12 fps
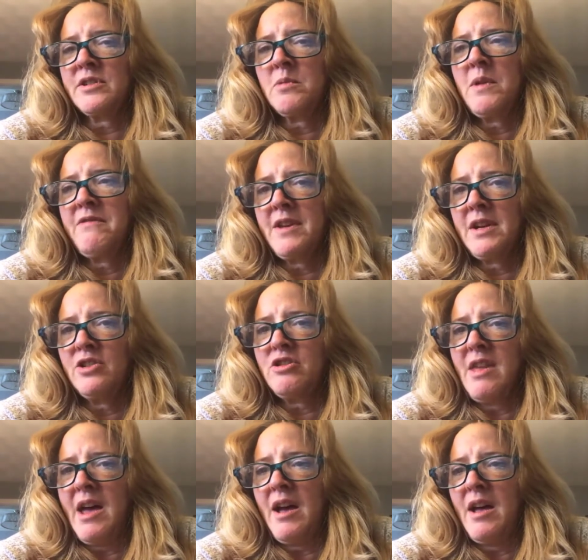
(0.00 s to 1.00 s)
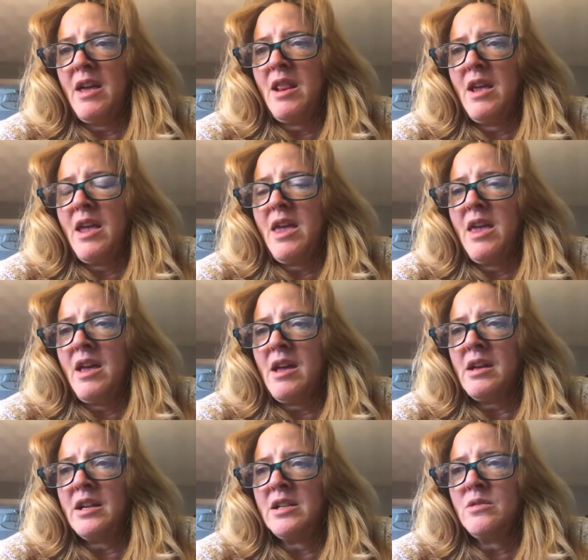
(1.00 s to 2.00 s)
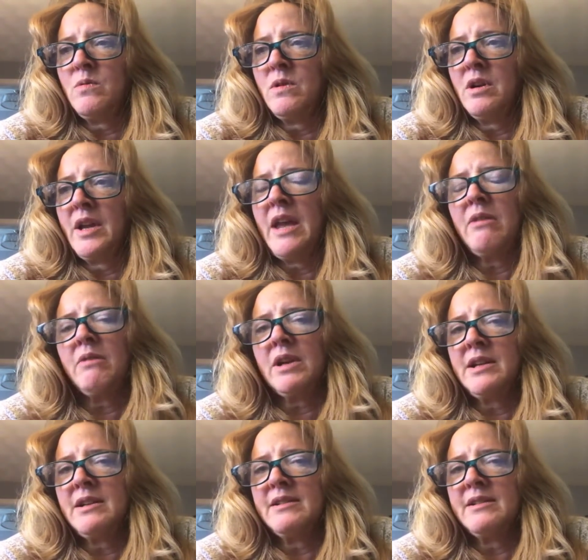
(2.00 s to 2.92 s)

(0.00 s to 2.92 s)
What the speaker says: So we finished that, and we're getting ready